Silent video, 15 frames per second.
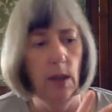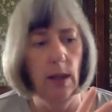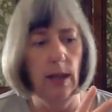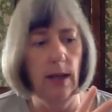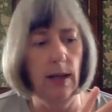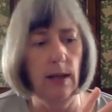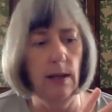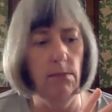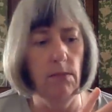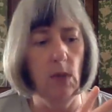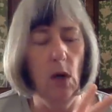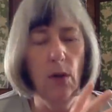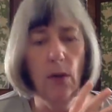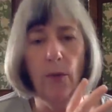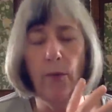um,
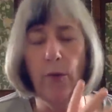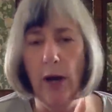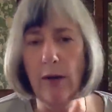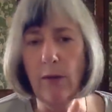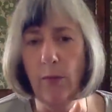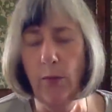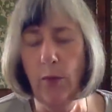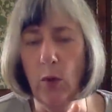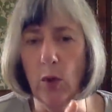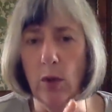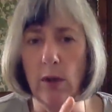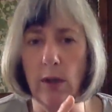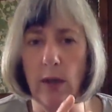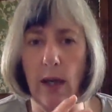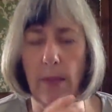on the front foot
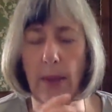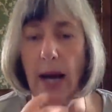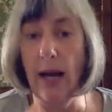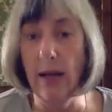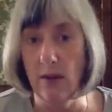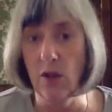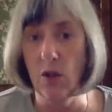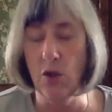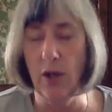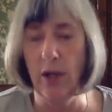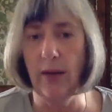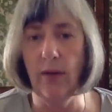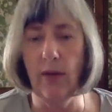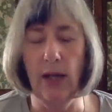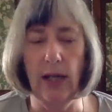about
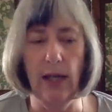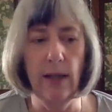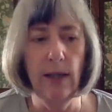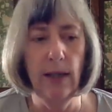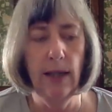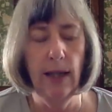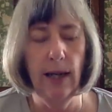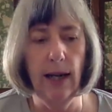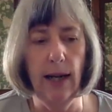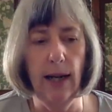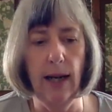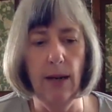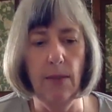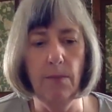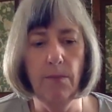strengthening.
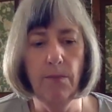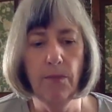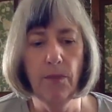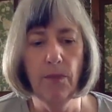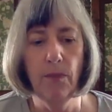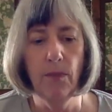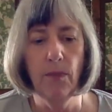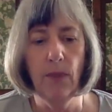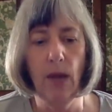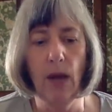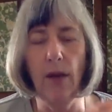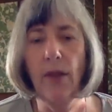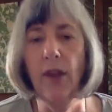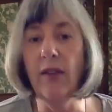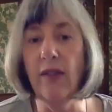Um,
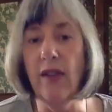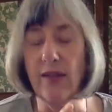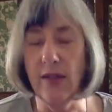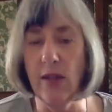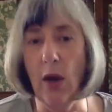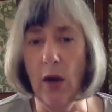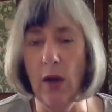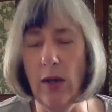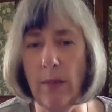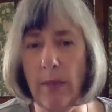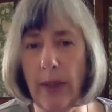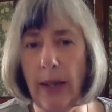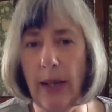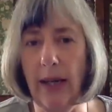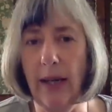I think there's going to
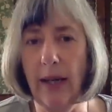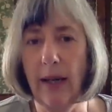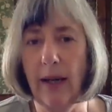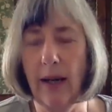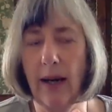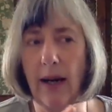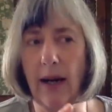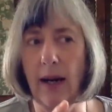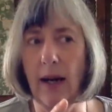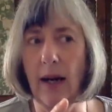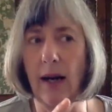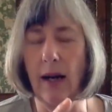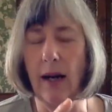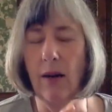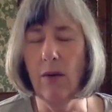be uh,